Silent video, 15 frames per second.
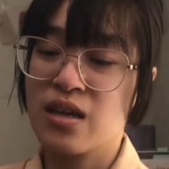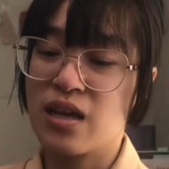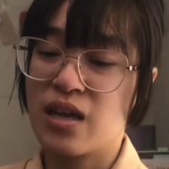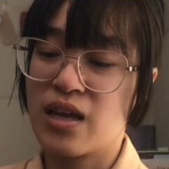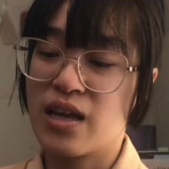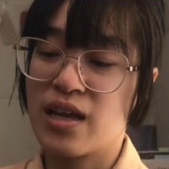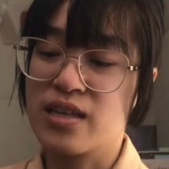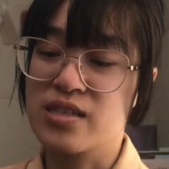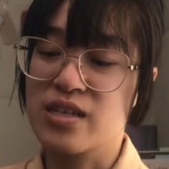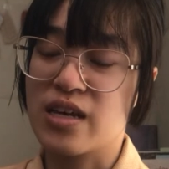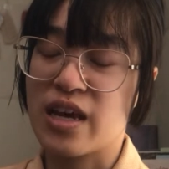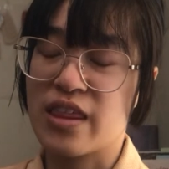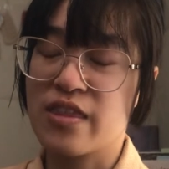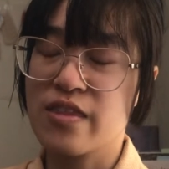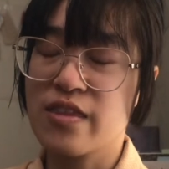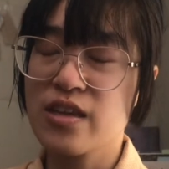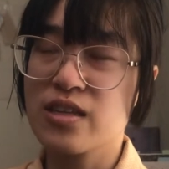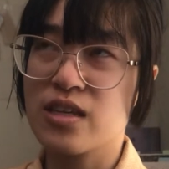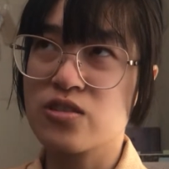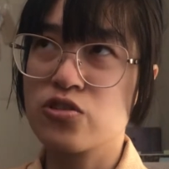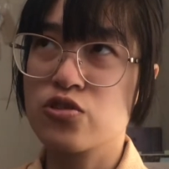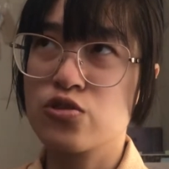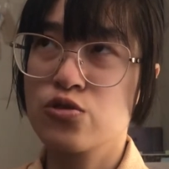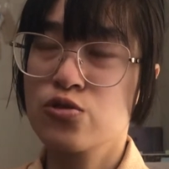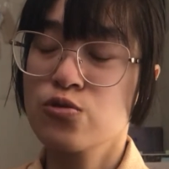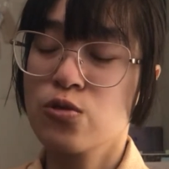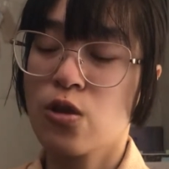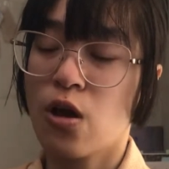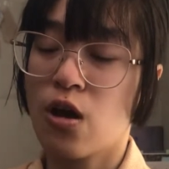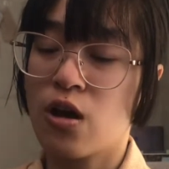and I think that's too
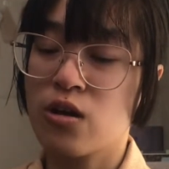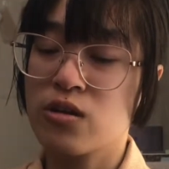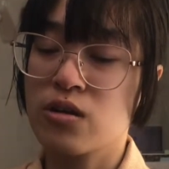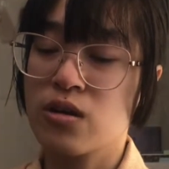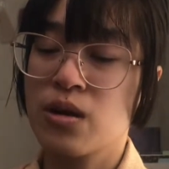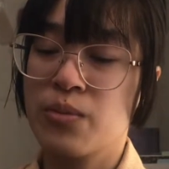long